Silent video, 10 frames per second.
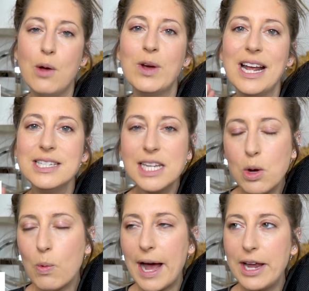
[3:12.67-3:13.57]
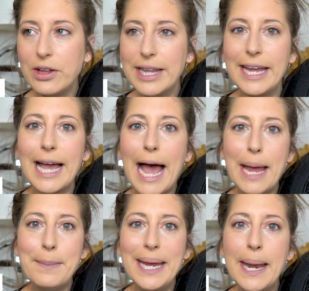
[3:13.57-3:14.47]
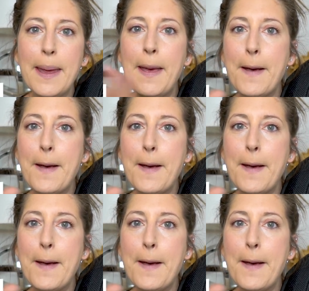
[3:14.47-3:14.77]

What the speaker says: And when I say a while, like I mean